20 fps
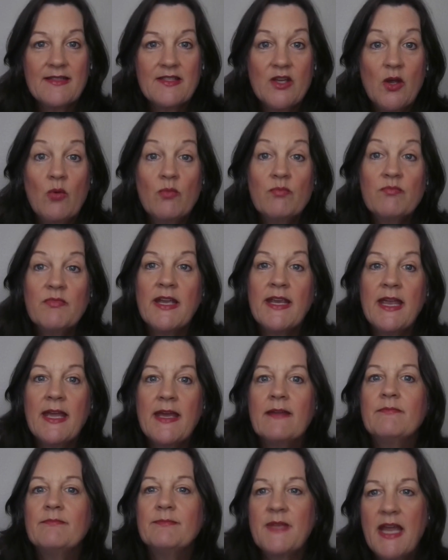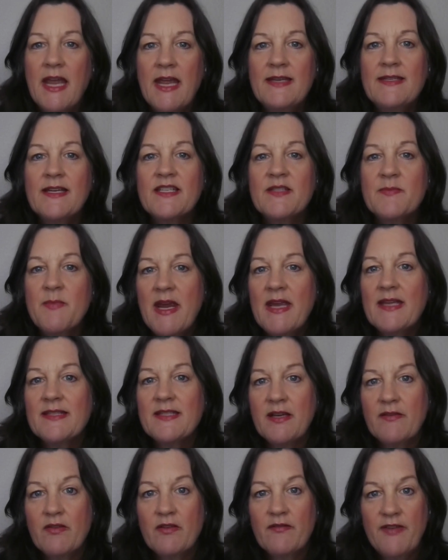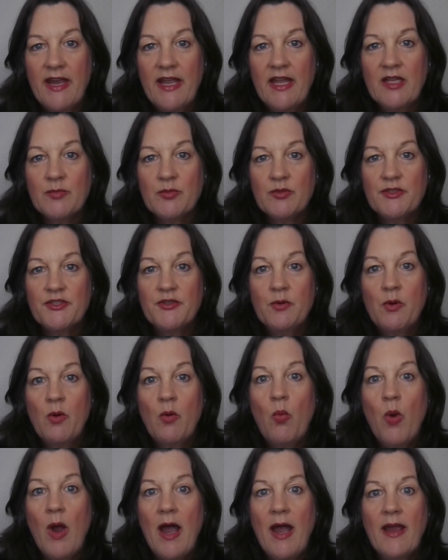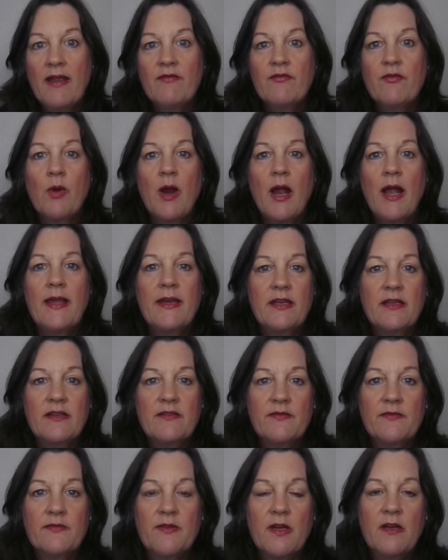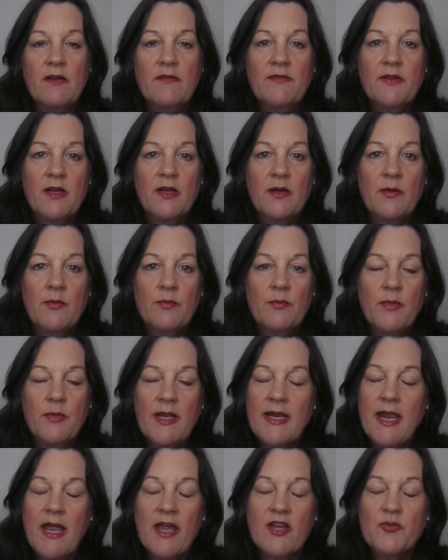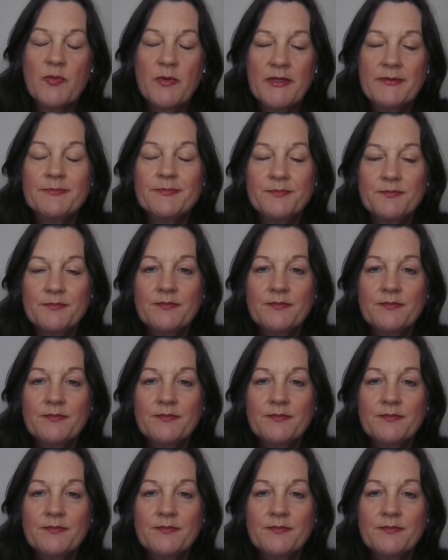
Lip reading: So again, it does make itself available to a wide variety of engagement.